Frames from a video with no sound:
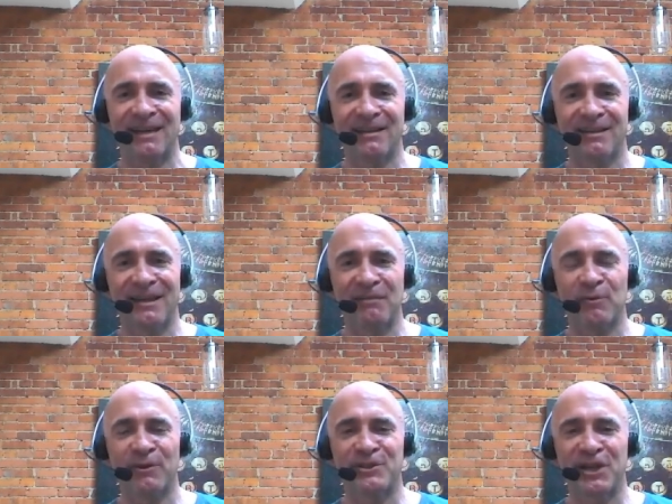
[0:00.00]
And that
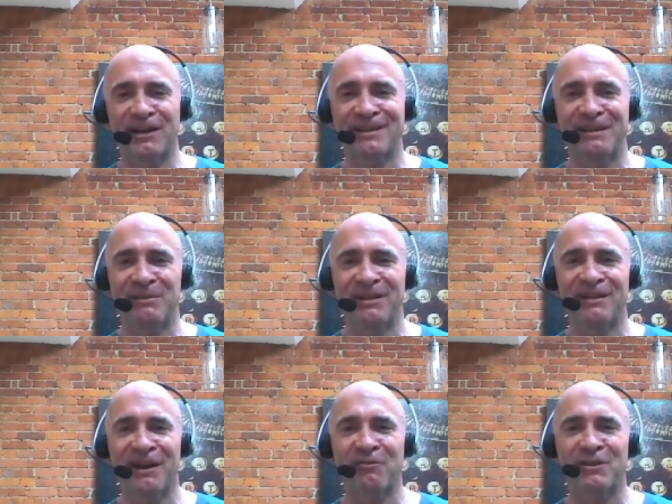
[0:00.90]
word Seanachie is
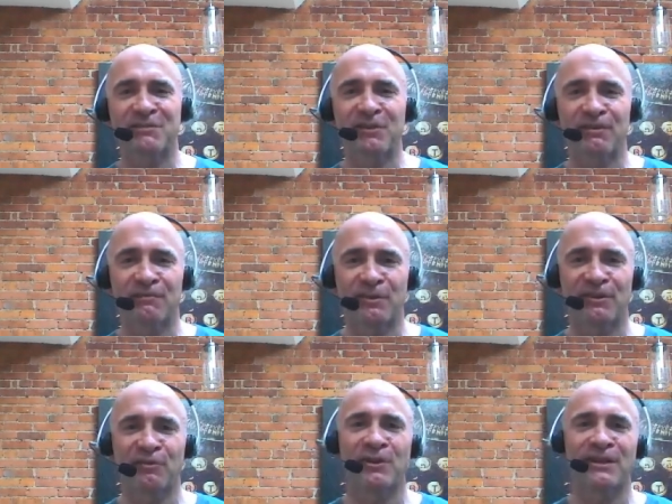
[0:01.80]
Irish for
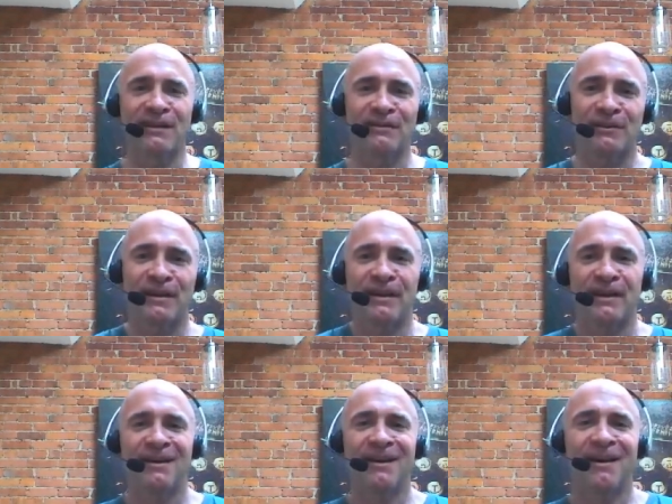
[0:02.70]
storyteller.
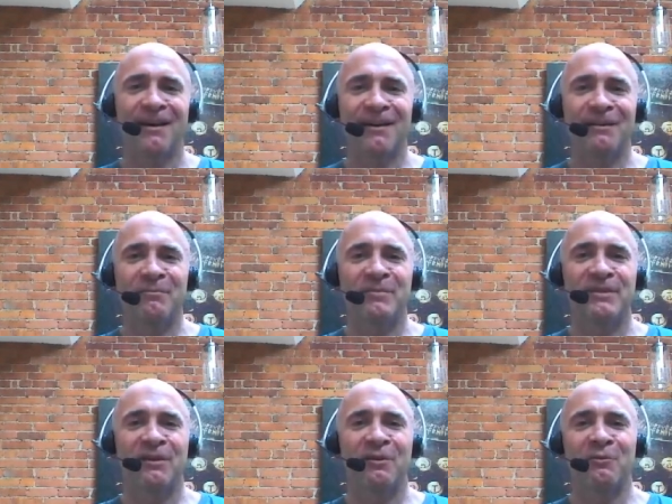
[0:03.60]

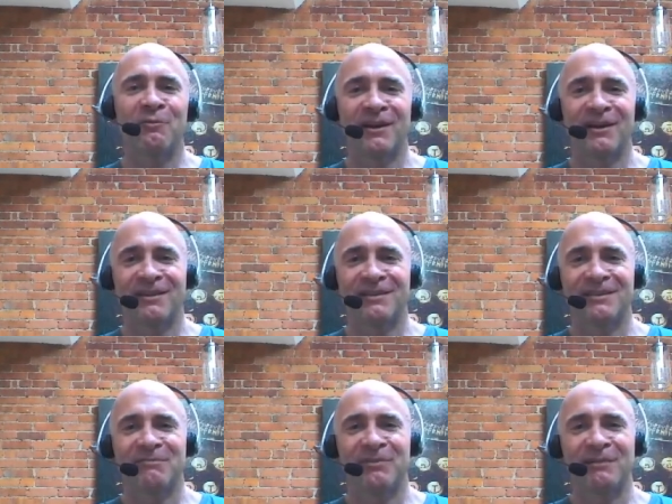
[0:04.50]
Nice.
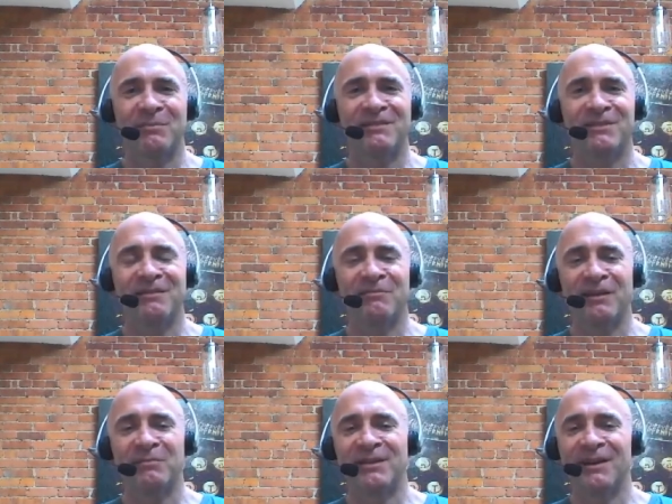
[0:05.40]
You can
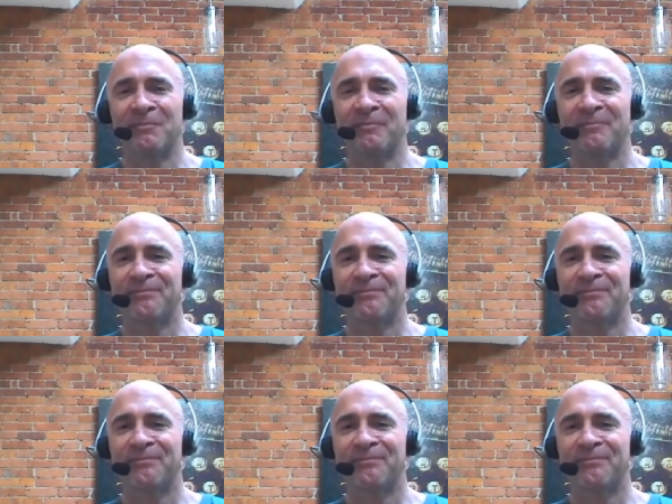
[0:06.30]
find me there.